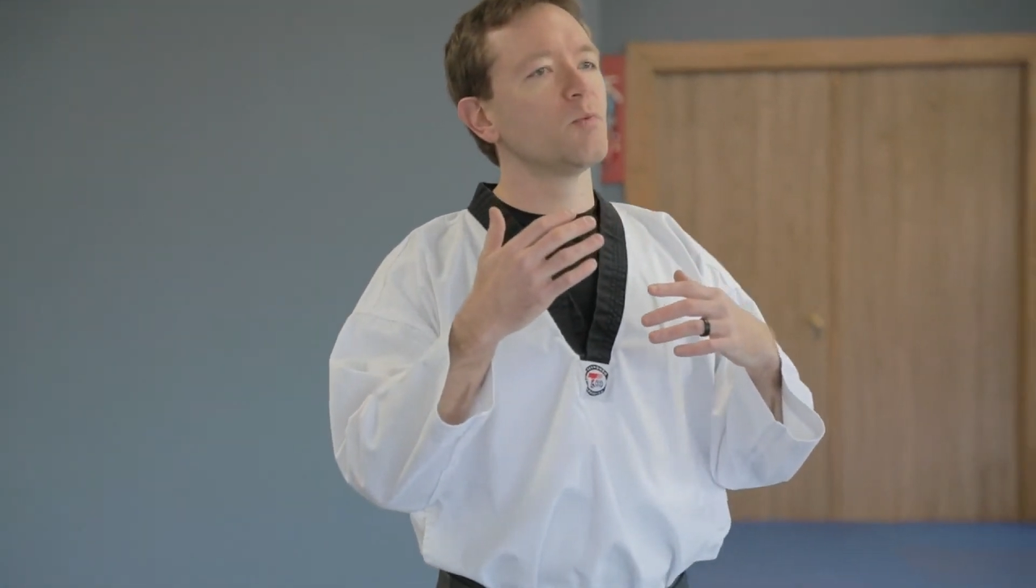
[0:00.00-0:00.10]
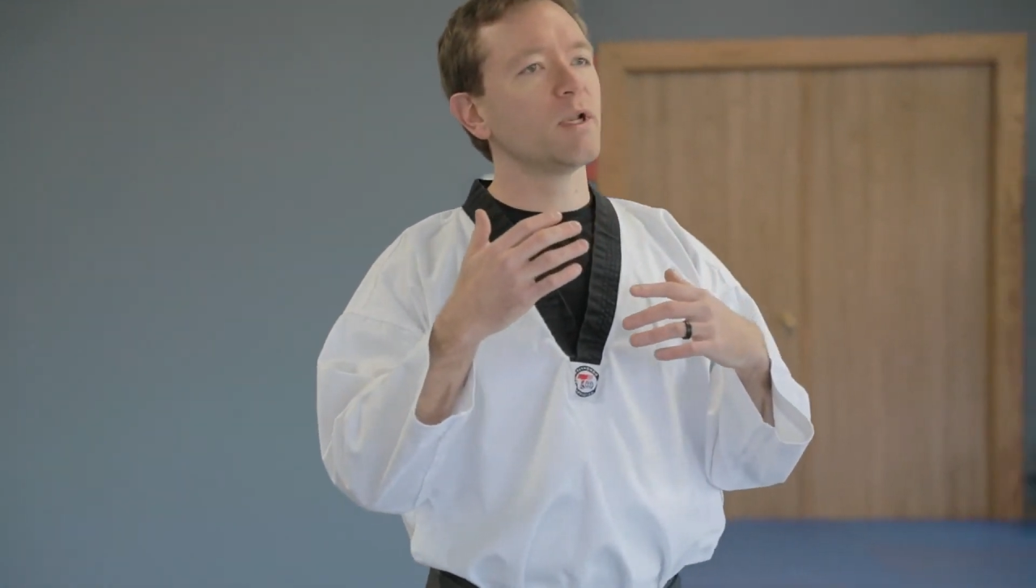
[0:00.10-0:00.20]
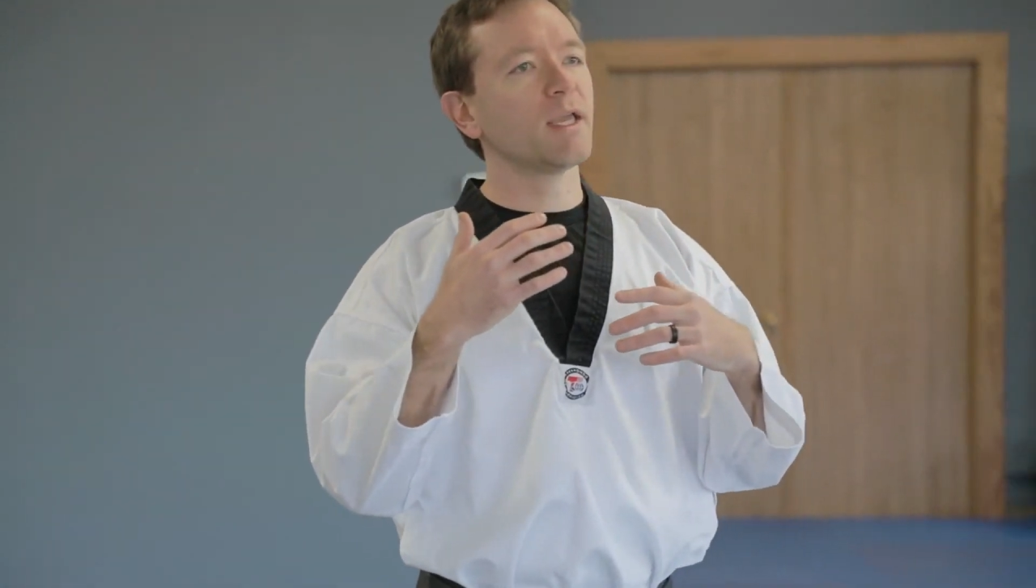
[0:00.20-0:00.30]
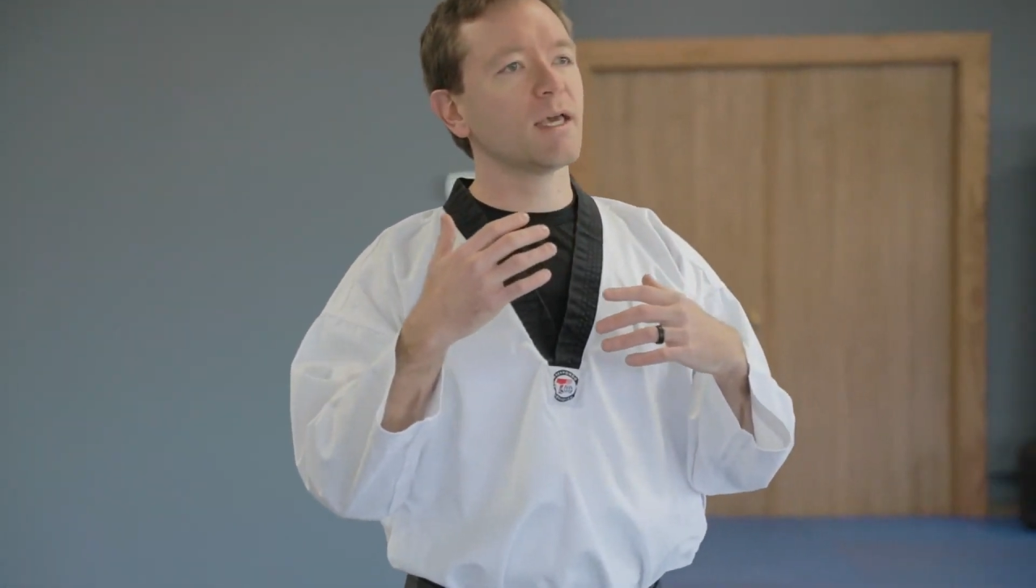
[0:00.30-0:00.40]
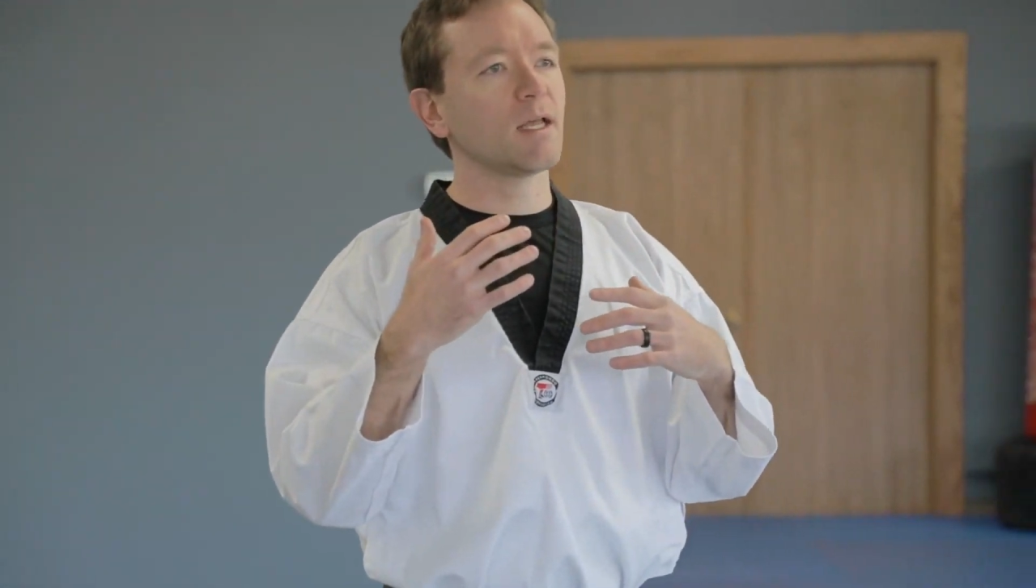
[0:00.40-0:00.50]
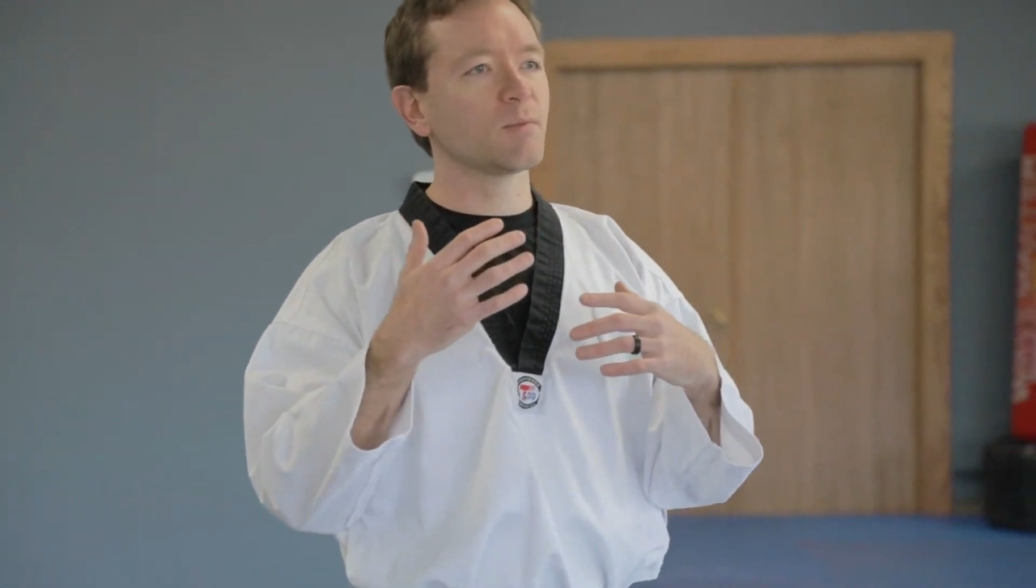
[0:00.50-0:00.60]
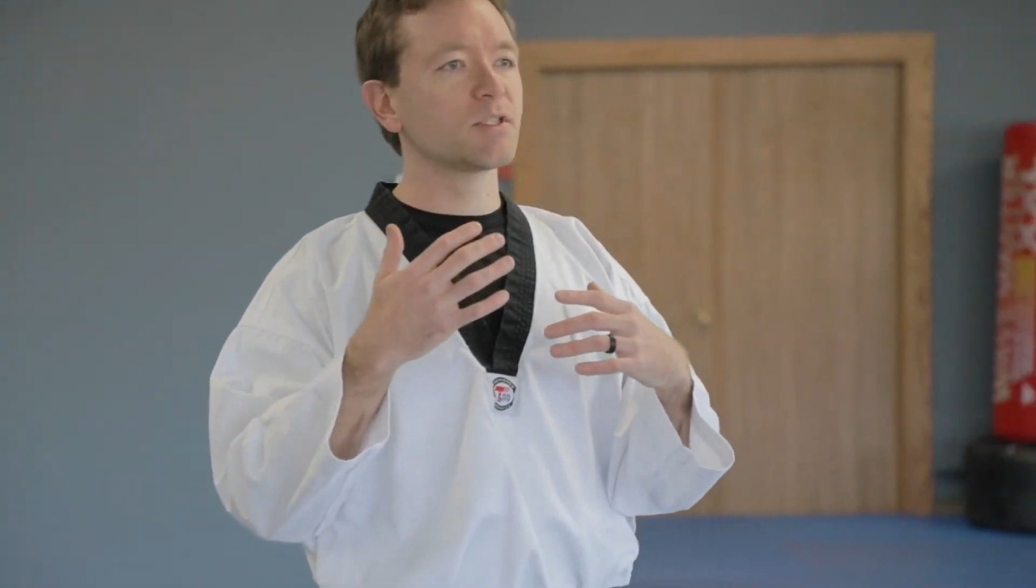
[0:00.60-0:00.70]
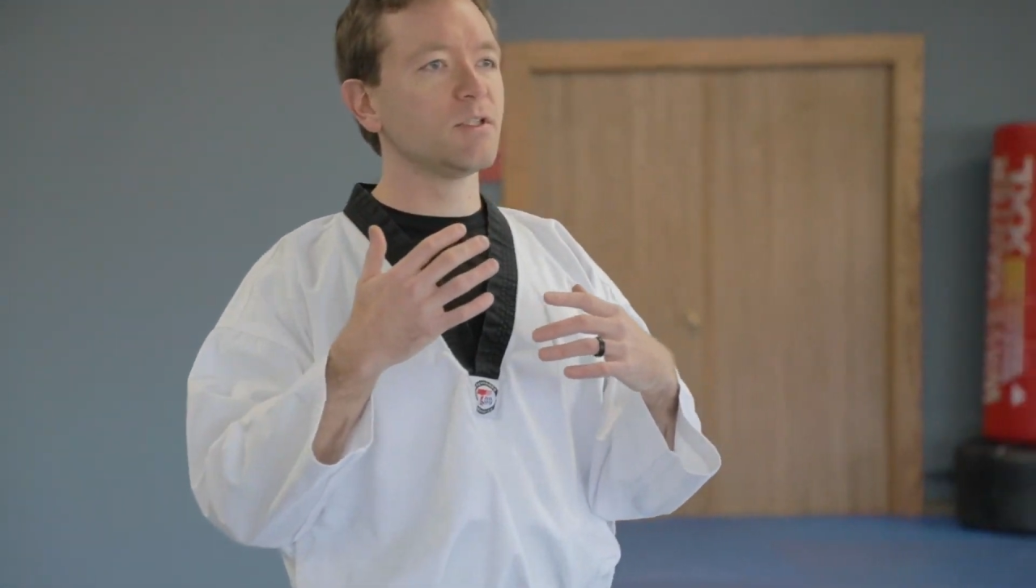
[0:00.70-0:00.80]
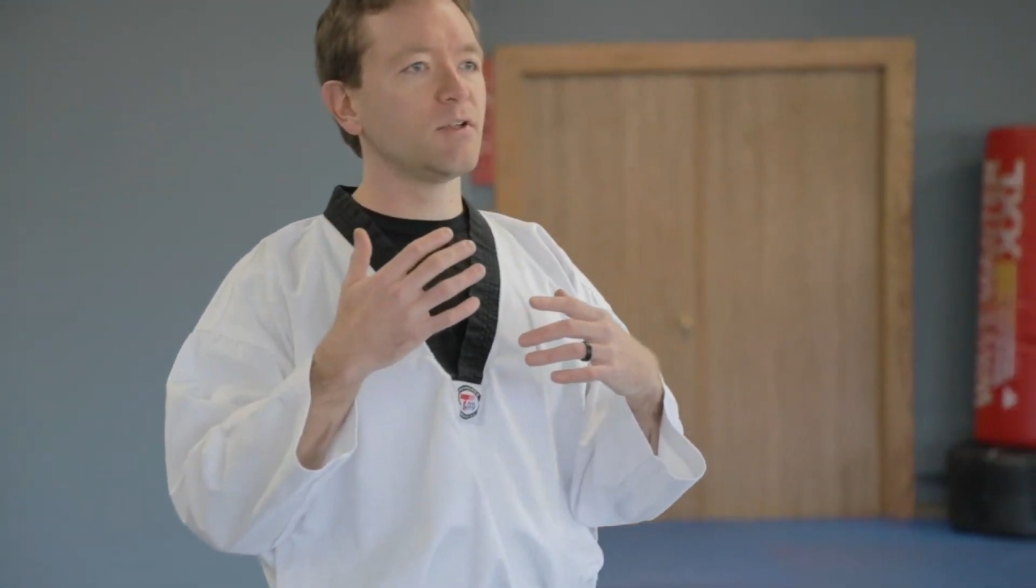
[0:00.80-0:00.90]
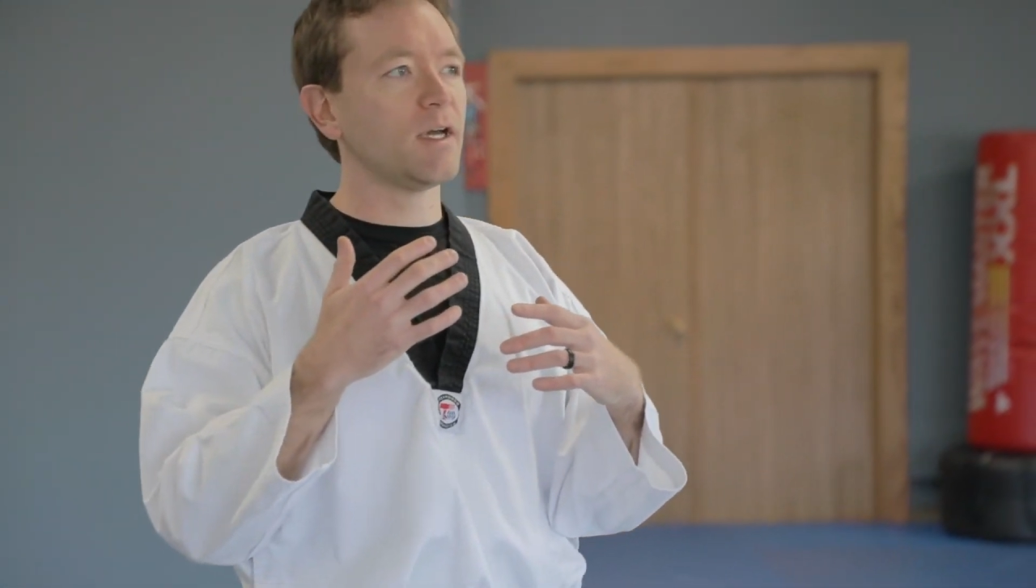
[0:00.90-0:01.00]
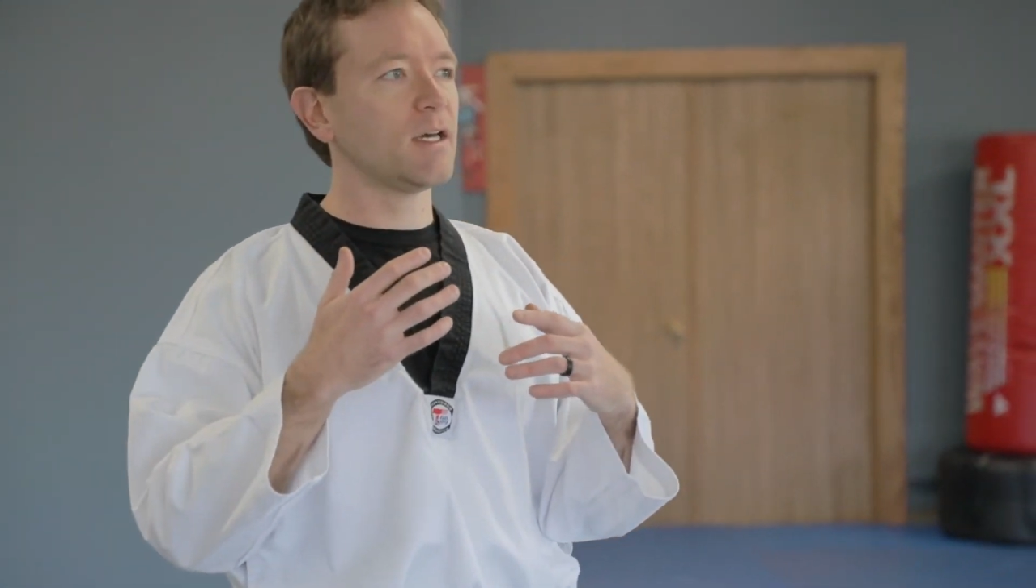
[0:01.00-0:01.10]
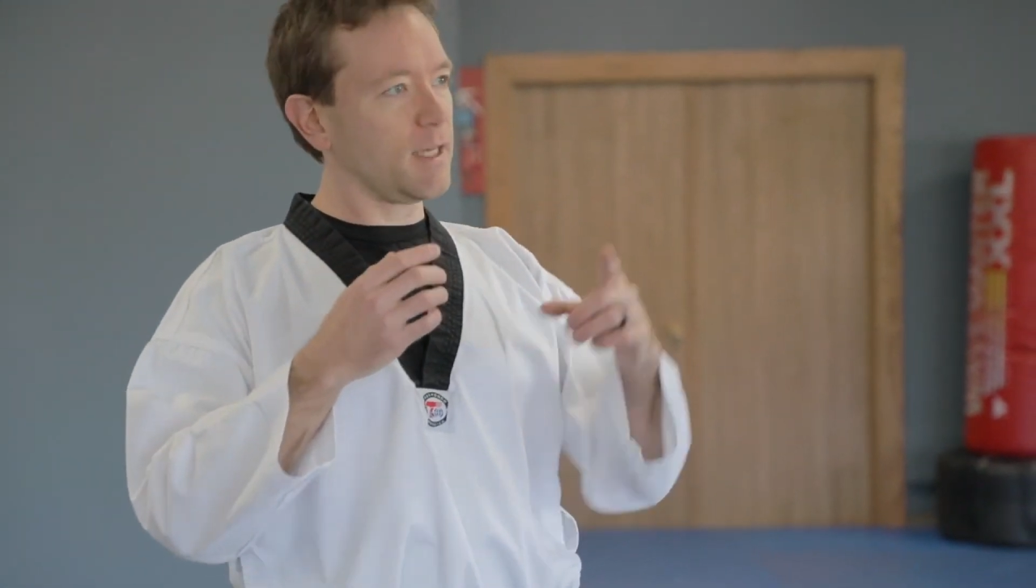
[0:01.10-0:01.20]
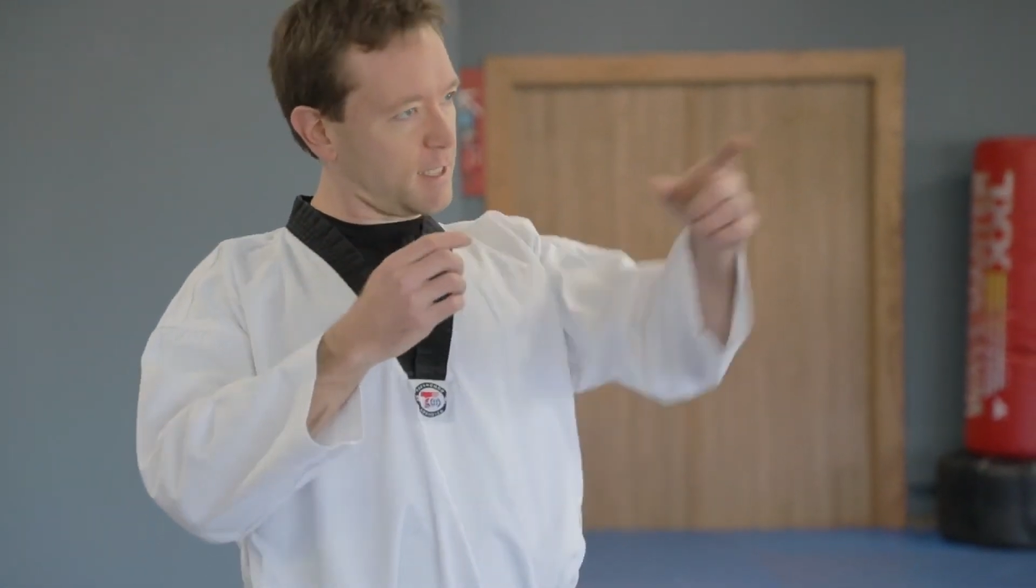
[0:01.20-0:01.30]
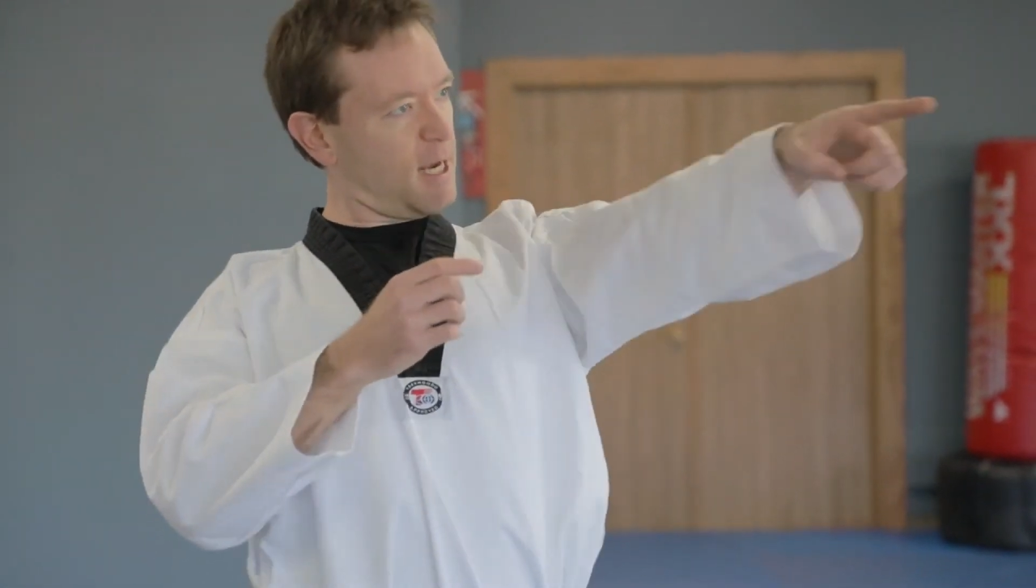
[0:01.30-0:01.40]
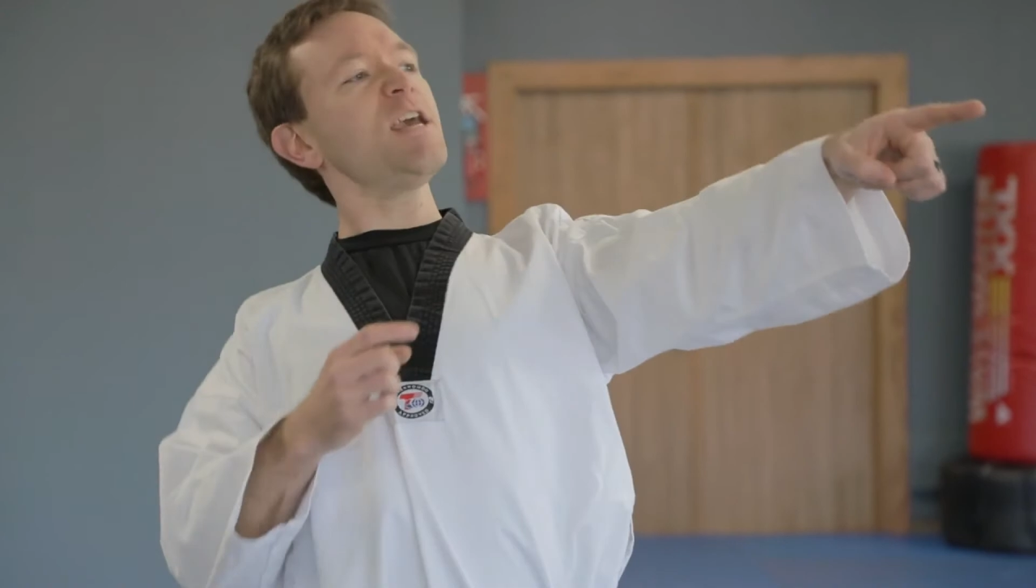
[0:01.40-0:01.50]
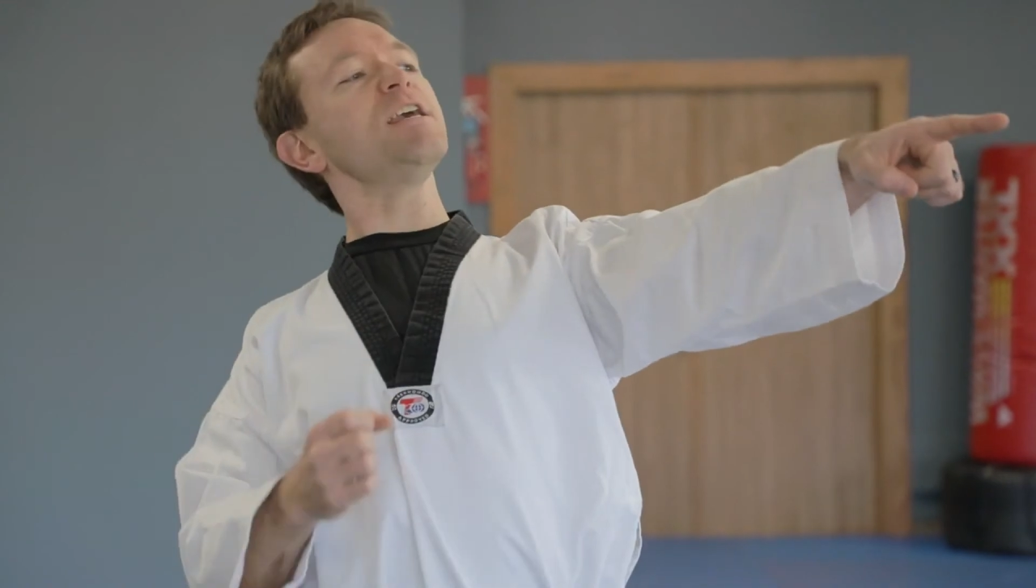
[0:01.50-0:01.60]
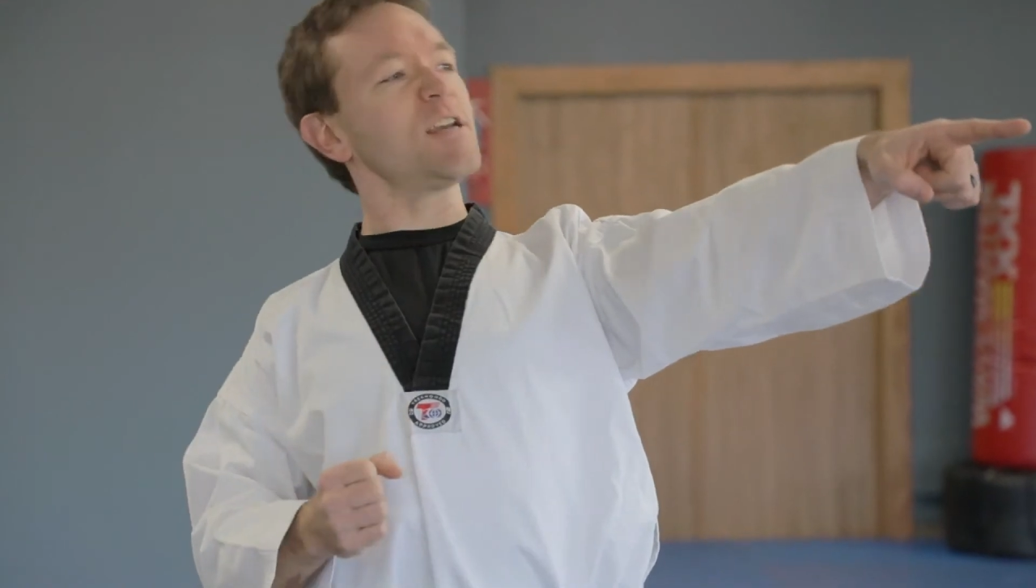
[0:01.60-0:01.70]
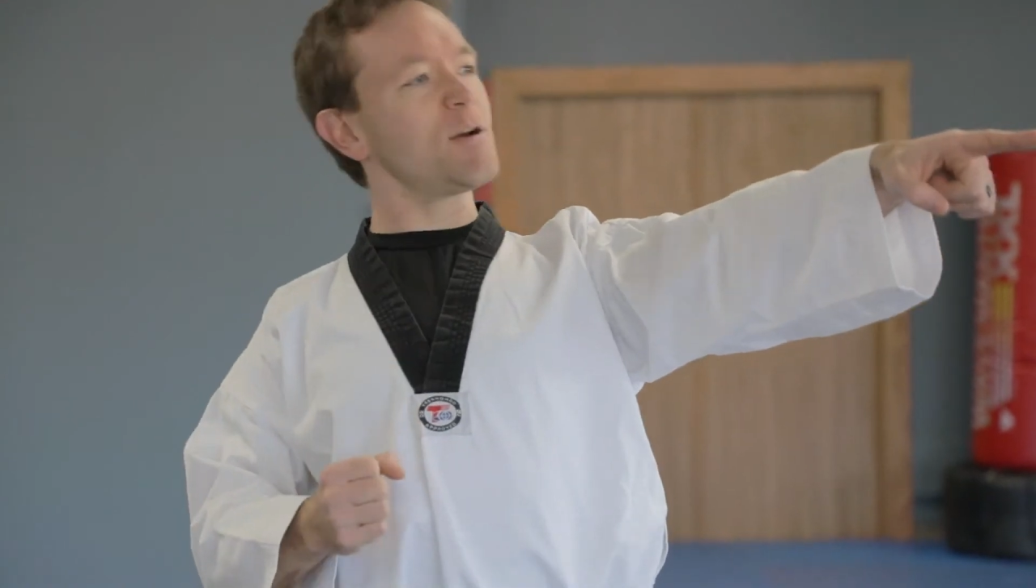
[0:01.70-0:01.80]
but again, I'm still not like, hey,